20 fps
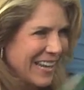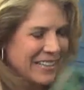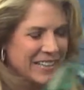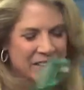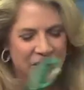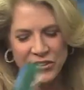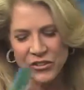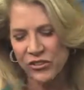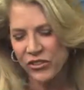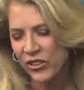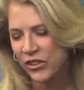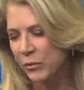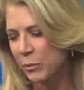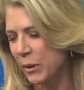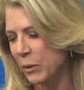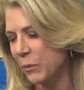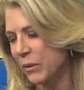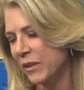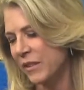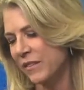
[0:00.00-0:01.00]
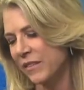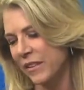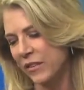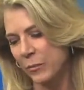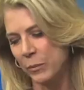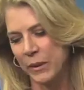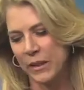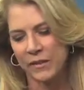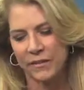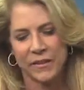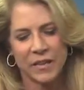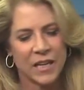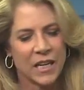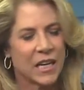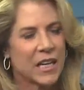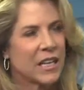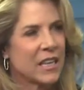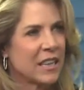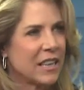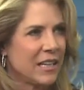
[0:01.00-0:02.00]
And let's just explain what this is.
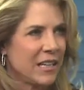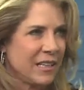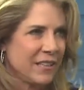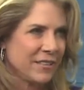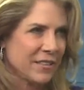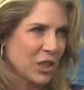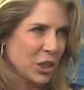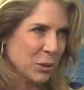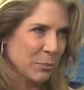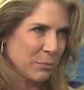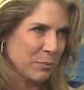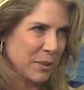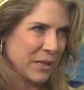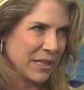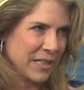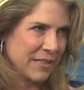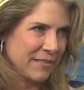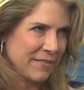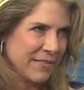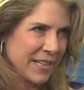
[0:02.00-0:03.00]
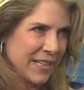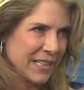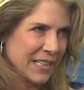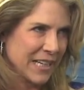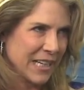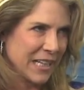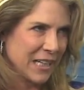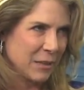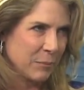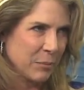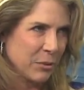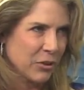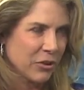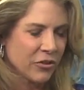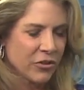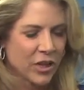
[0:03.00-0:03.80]
These are body fat calipers.